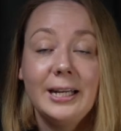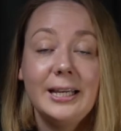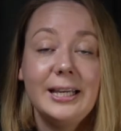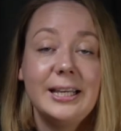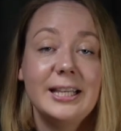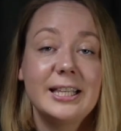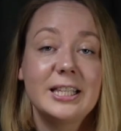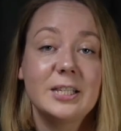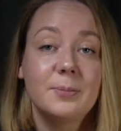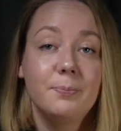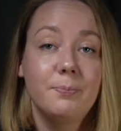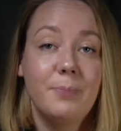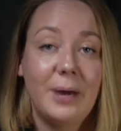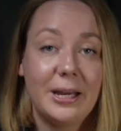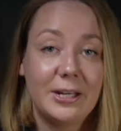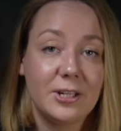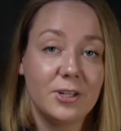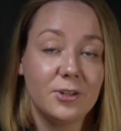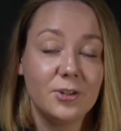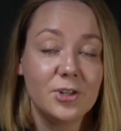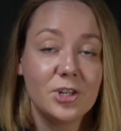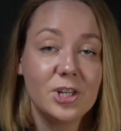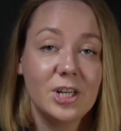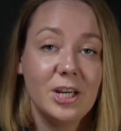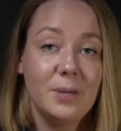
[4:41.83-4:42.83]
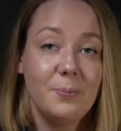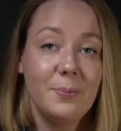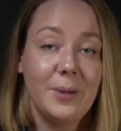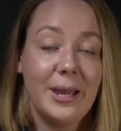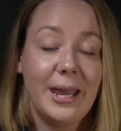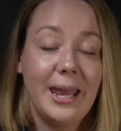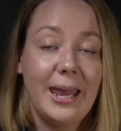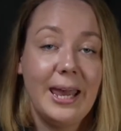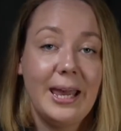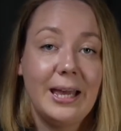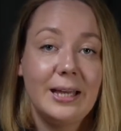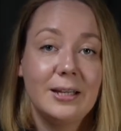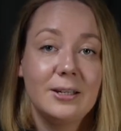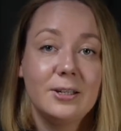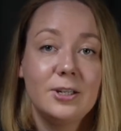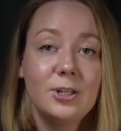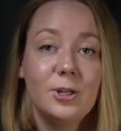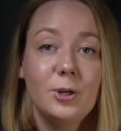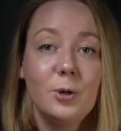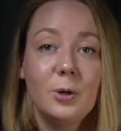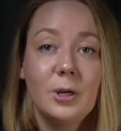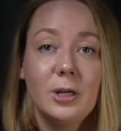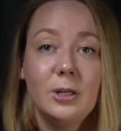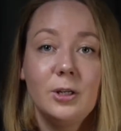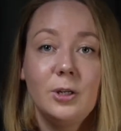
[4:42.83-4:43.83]
it's Battleship, and
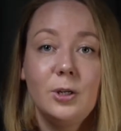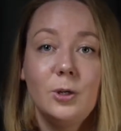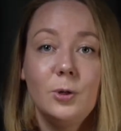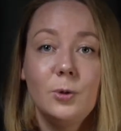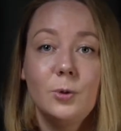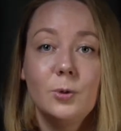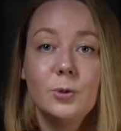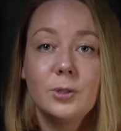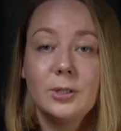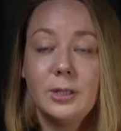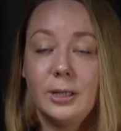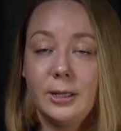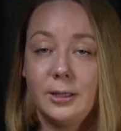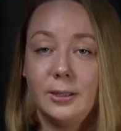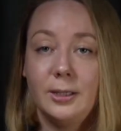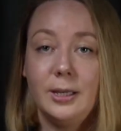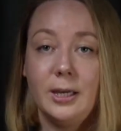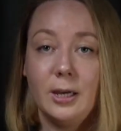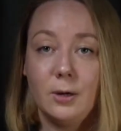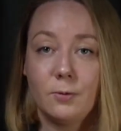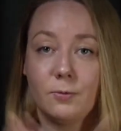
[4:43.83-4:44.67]
you can use like the